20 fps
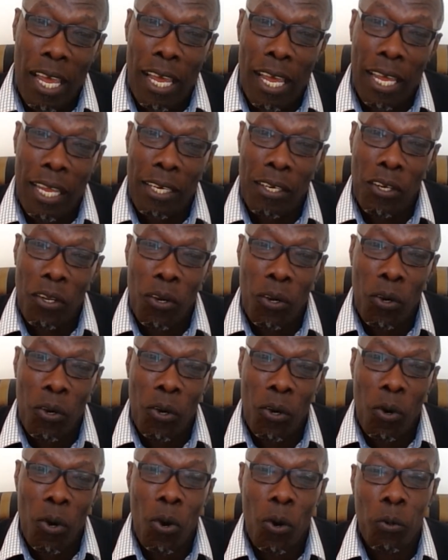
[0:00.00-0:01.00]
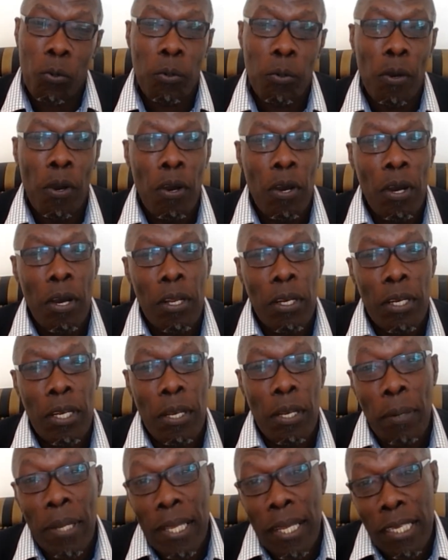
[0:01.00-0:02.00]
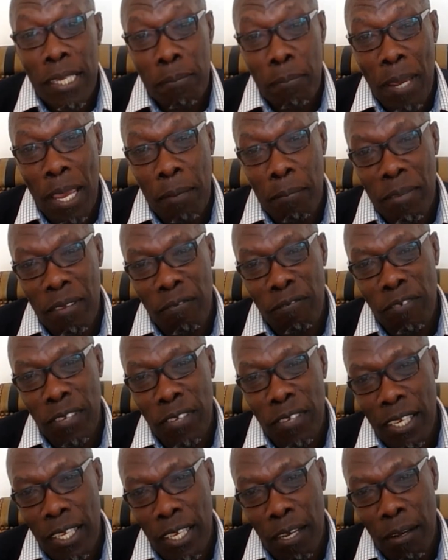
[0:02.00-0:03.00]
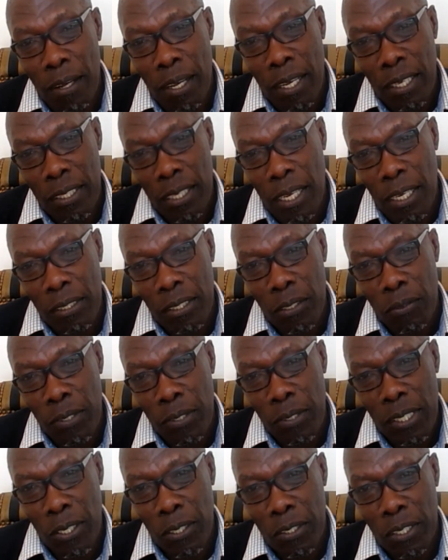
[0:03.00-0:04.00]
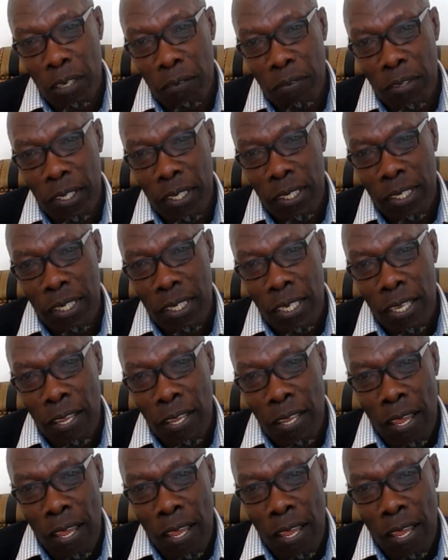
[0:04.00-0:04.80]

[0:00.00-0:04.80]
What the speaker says: and how the players might be feeling as a result of this.